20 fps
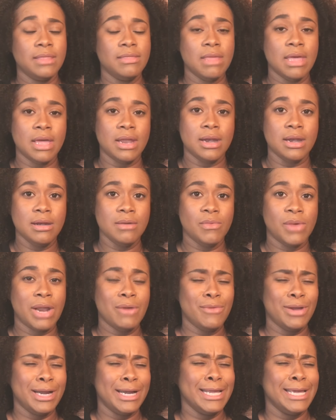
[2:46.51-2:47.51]
And then when I
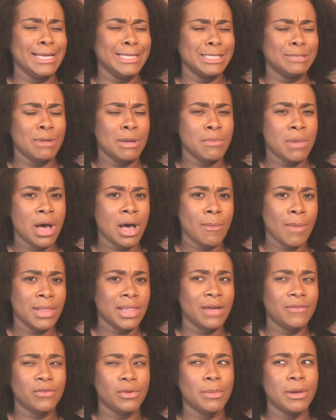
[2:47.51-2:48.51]
read it again to my mom, I
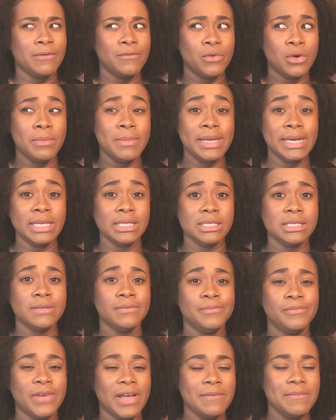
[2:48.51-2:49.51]
laughed for about 4 minutes,
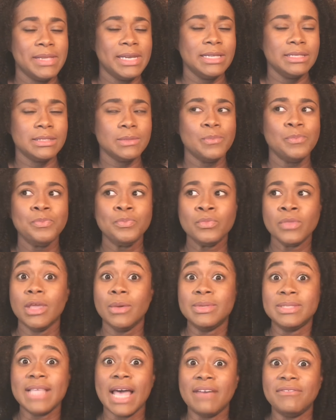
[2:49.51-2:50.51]
5 minutes.
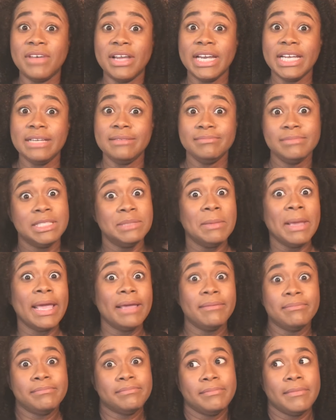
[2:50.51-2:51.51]
It was that funny to me.
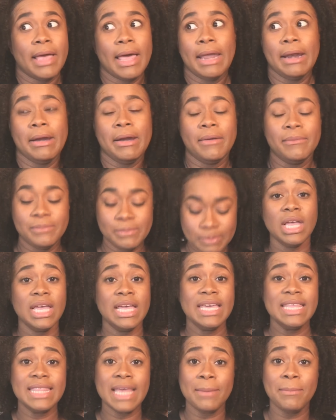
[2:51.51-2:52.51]
I don't know.
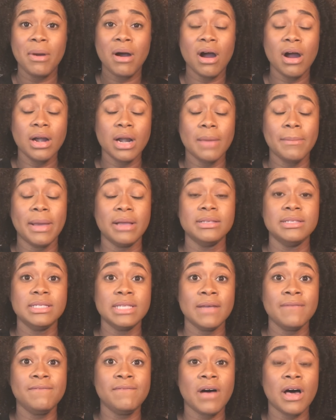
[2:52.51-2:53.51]
That part about
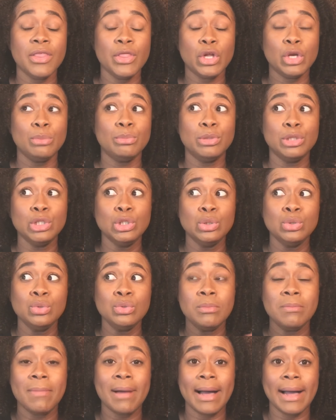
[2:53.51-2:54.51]
stepfather
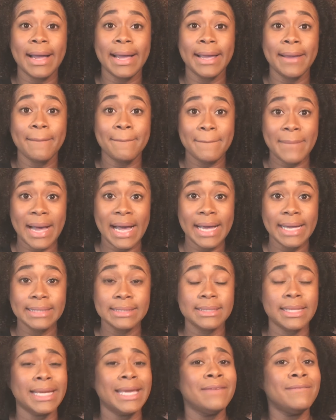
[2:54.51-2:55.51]
blew my
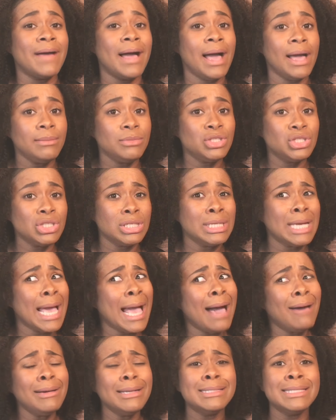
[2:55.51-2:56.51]
mind. Like if I'm shook,
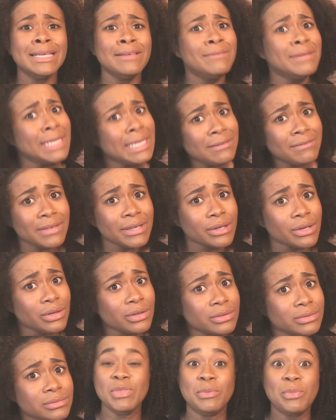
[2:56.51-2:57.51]
how did Tiffany
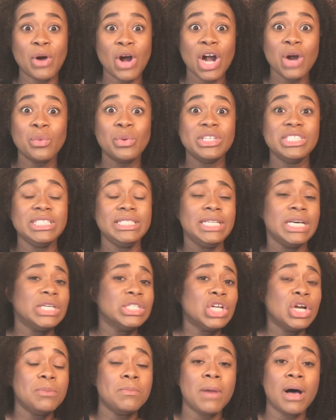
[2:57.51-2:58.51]
feel? The part where she
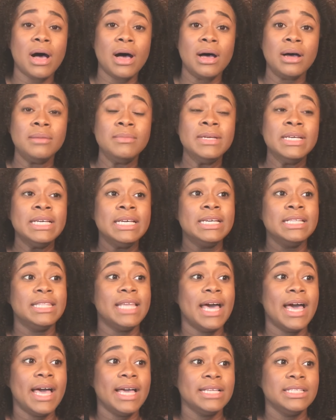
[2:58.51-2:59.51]
tells her mom
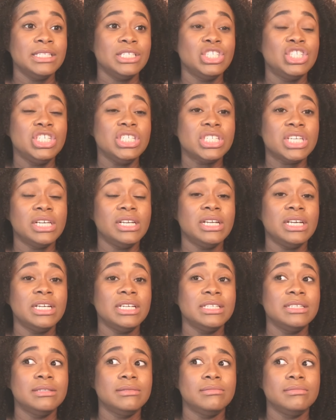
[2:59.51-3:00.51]
that she's gonna...